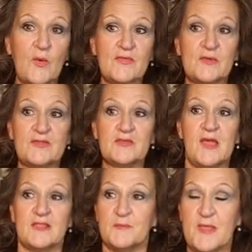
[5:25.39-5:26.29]
whether it's
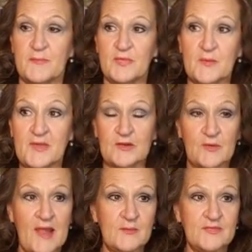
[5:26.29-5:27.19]
the people that we
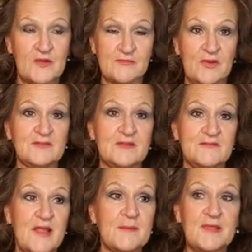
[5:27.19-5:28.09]
interact with, our friends
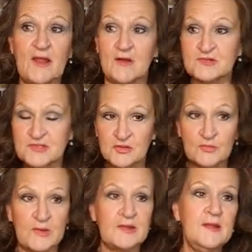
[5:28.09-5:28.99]
and family, our
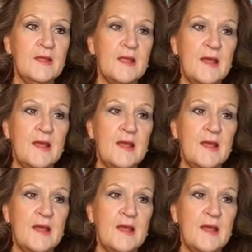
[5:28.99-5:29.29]
children,